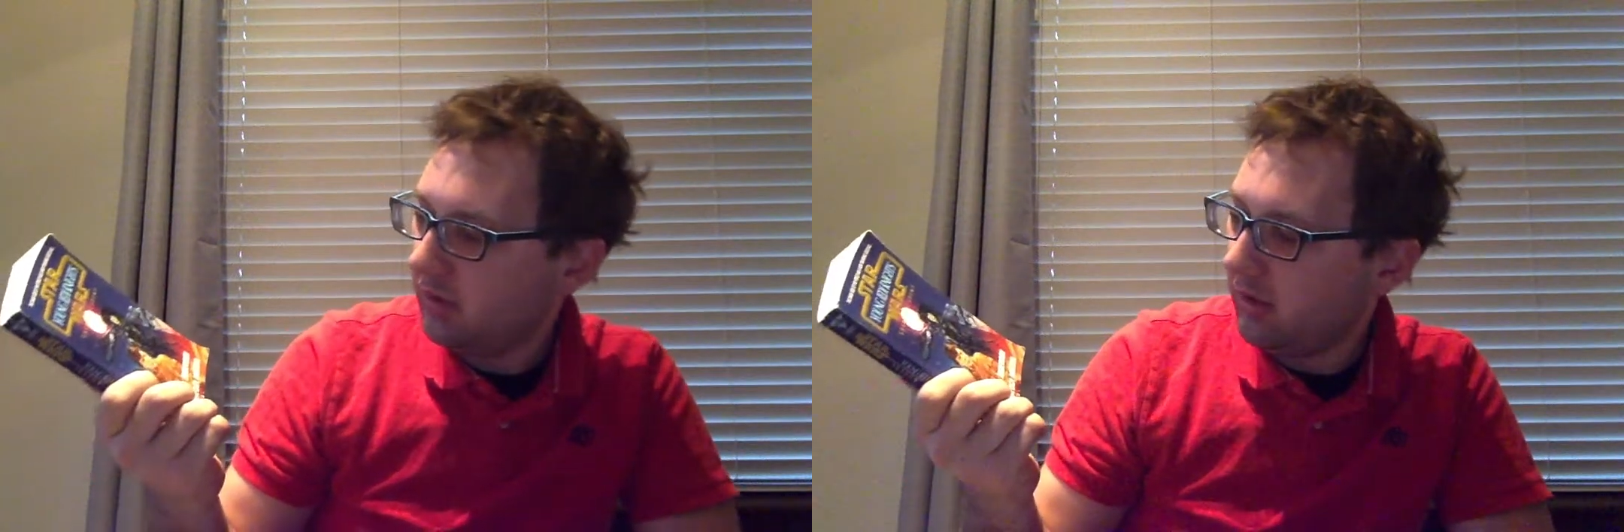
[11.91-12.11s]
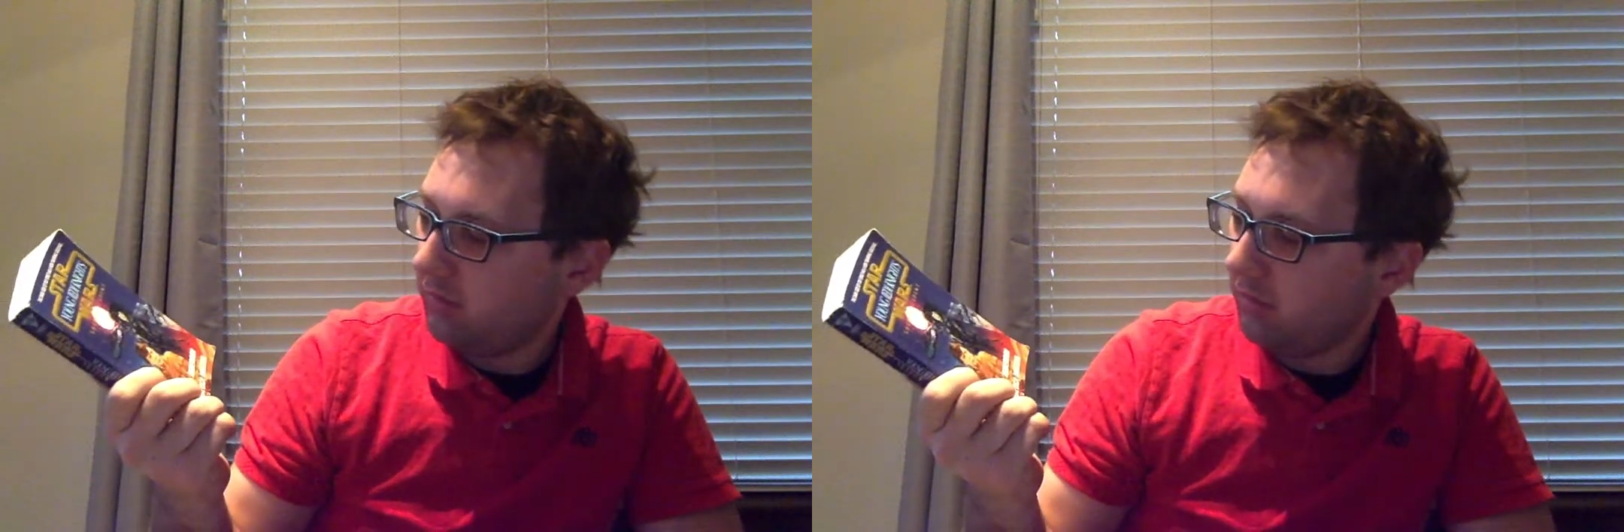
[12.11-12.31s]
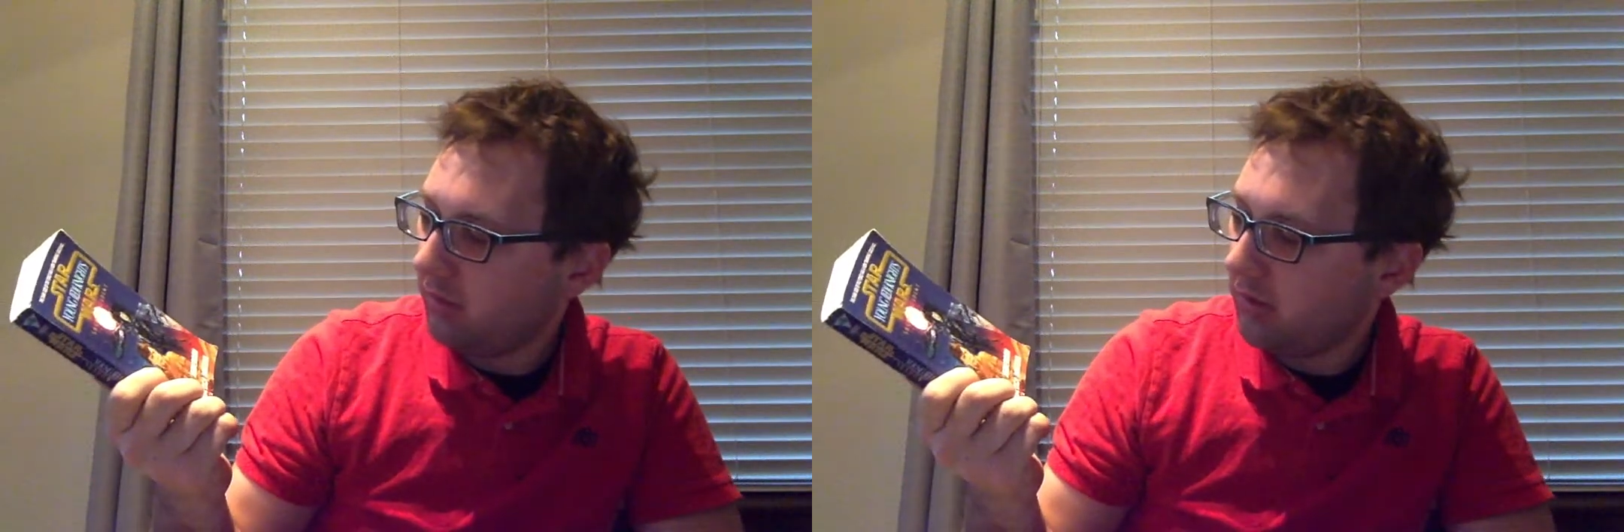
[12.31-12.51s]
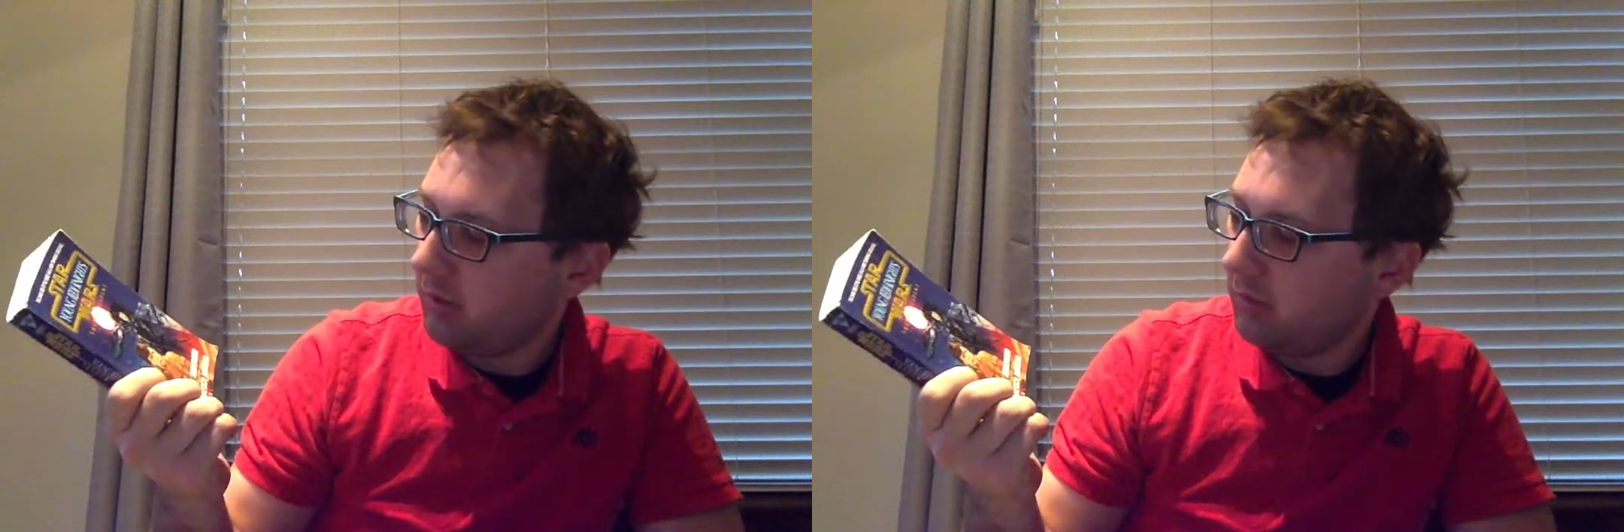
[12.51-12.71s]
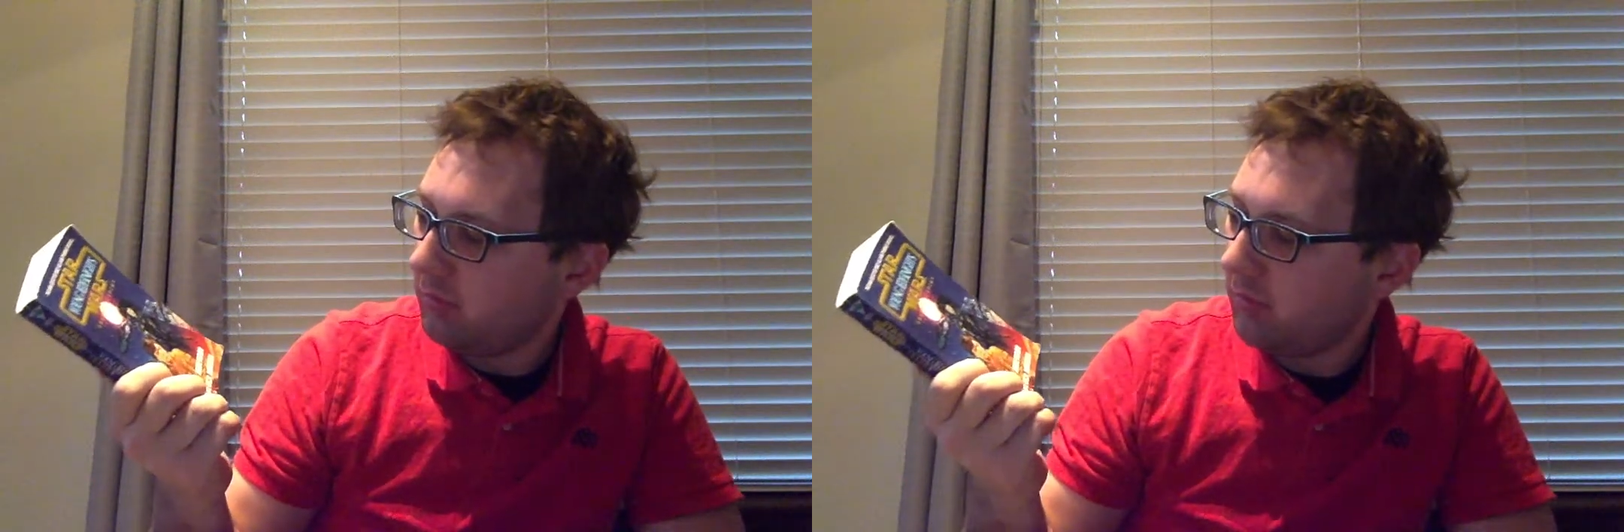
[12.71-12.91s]
and
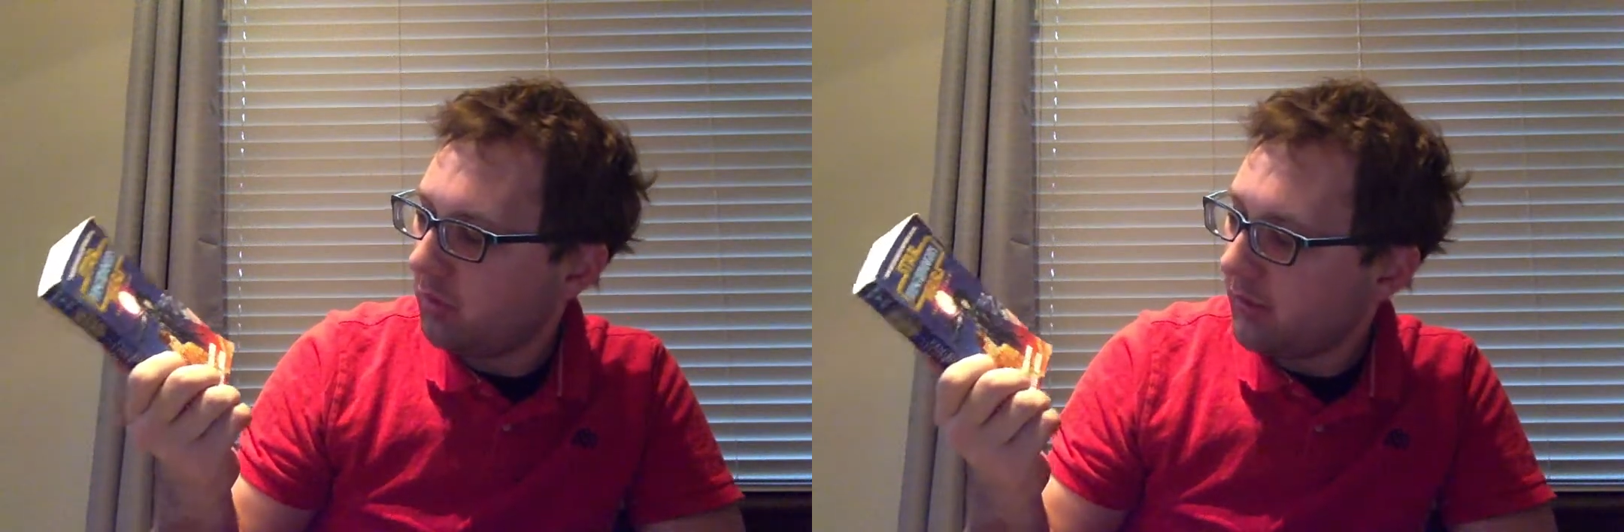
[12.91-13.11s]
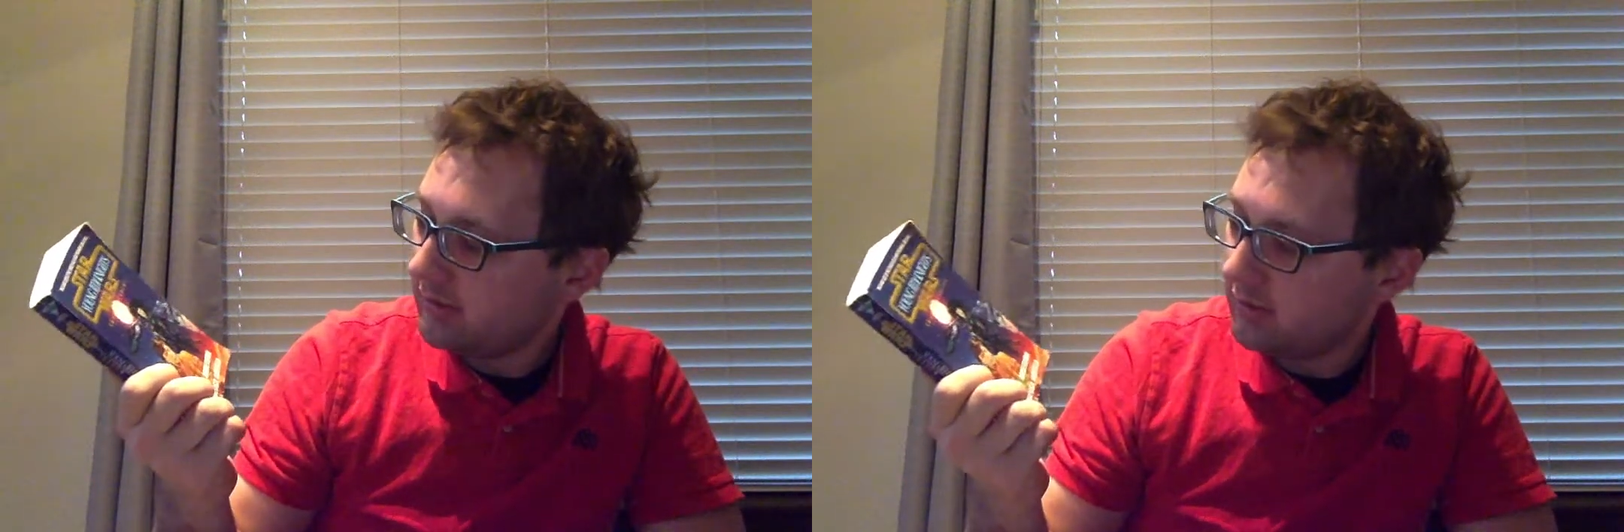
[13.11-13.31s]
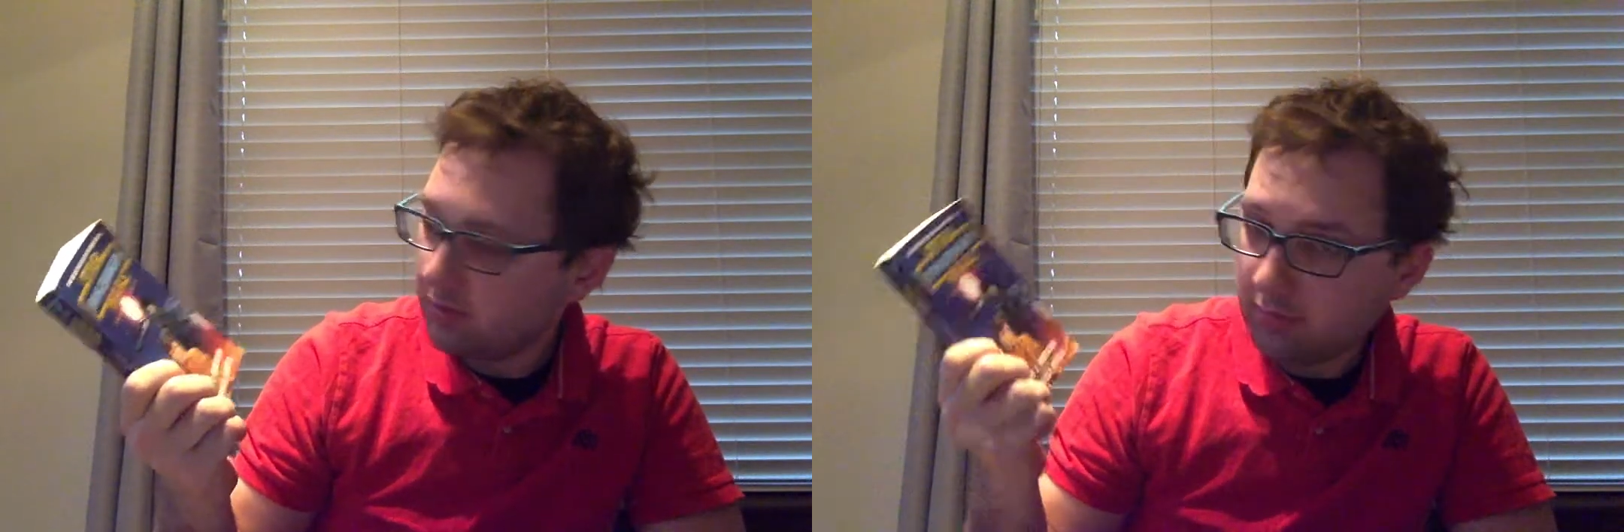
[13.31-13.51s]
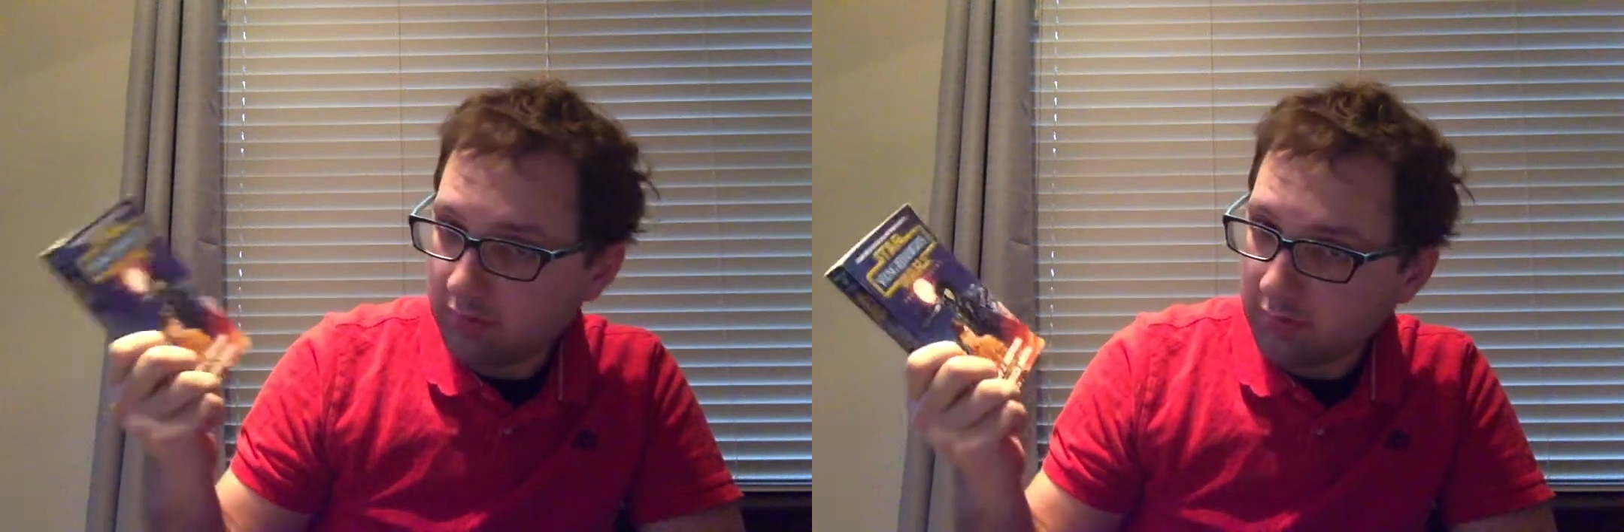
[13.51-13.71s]
Rebecca Moesta.